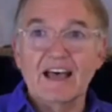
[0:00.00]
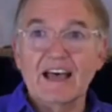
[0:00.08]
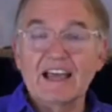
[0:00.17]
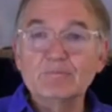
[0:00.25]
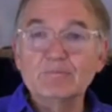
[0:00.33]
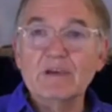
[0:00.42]
I
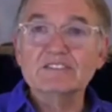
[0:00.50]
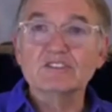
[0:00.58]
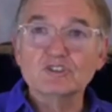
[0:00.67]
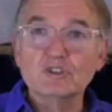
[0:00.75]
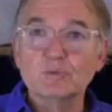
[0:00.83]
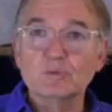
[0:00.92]
am like the
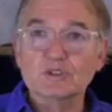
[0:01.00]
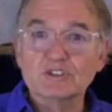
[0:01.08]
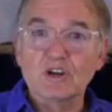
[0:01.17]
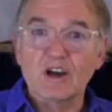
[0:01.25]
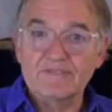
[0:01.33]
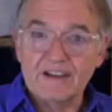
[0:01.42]

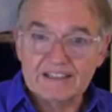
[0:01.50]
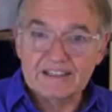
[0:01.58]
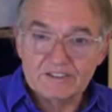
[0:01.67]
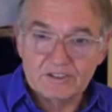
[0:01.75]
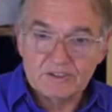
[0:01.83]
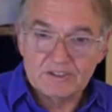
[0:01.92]
superstar if I can
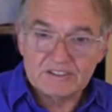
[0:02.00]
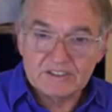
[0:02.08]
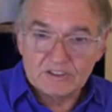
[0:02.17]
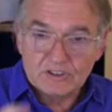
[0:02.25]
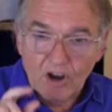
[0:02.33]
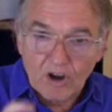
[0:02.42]
do this.
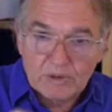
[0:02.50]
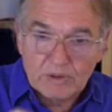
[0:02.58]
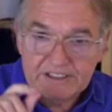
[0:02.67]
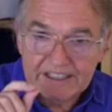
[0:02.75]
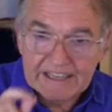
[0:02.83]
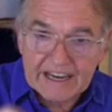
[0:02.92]
There's always
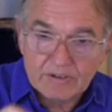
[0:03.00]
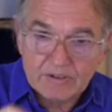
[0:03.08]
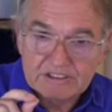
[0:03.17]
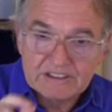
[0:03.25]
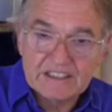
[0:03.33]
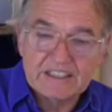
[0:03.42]
a
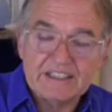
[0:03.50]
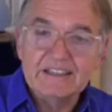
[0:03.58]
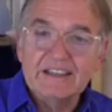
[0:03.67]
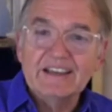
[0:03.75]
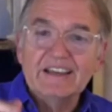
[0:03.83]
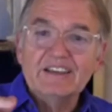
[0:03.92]
guarantee
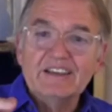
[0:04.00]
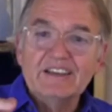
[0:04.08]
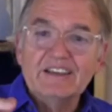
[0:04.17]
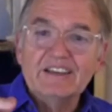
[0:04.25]
you're the